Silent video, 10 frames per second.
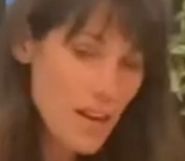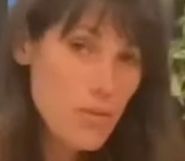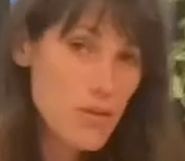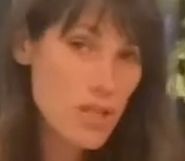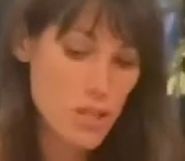I'm
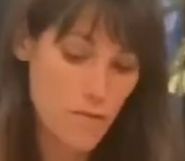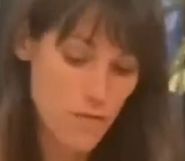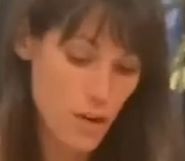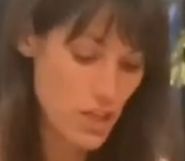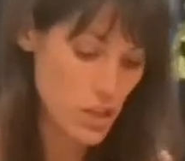using some
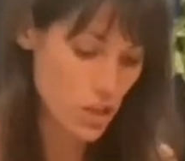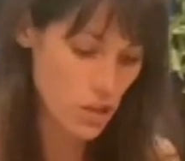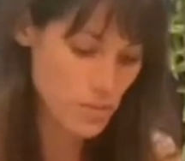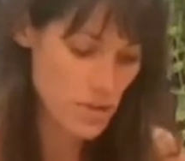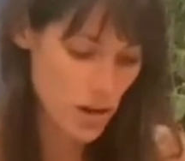fresh
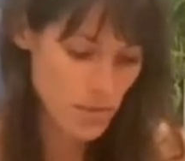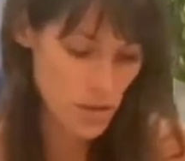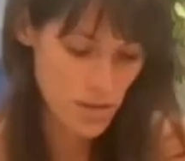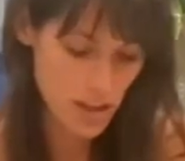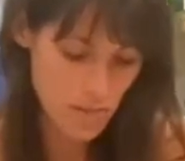herbs. So I'm
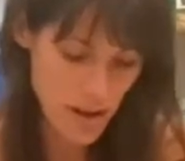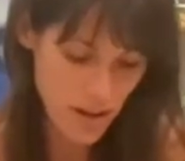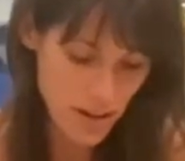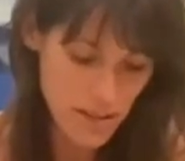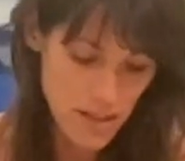using
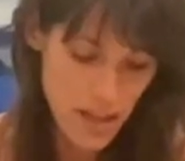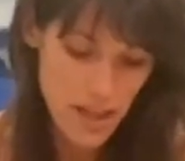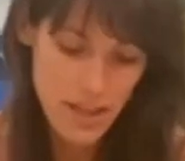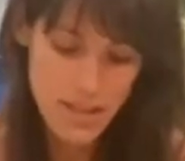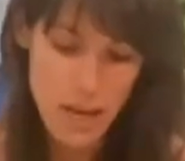about 1.5
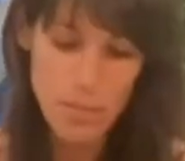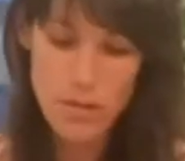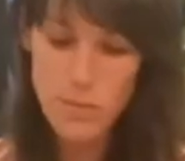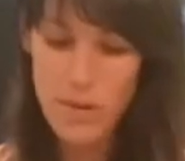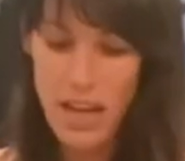
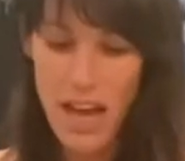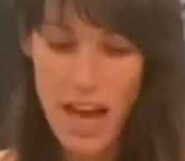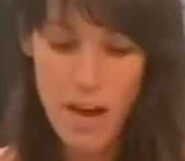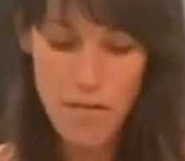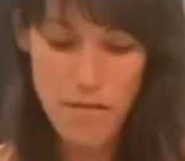tablespoons
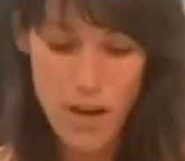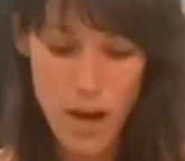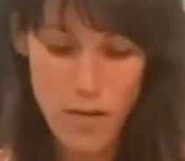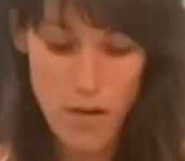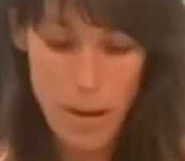
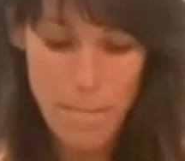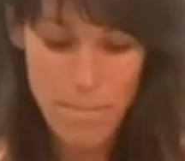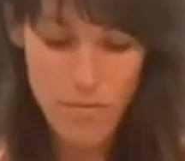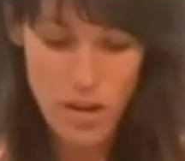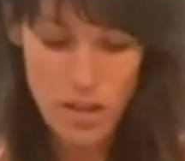of
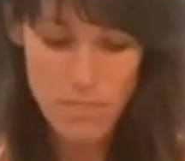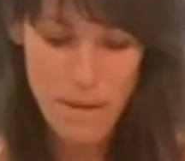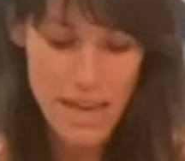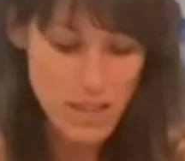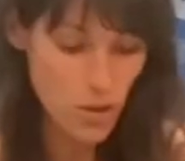fresh
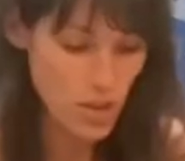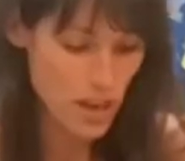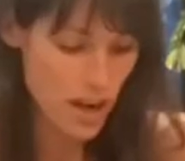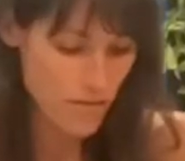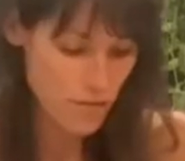basil that
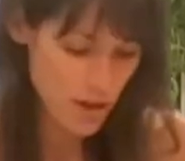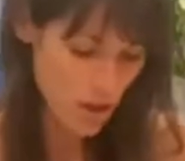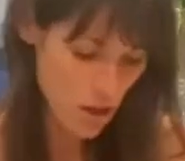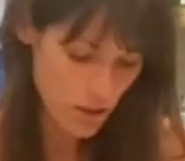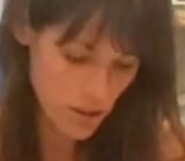I got from my
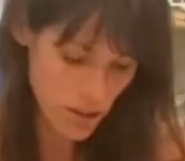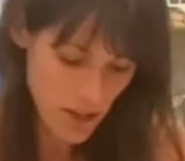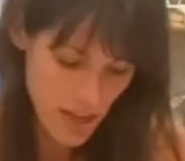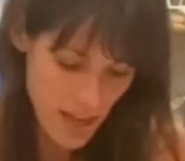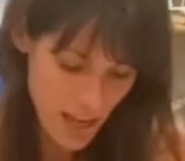garden.
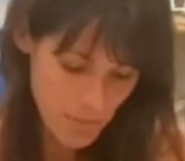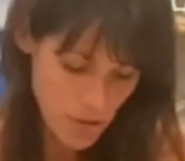I'm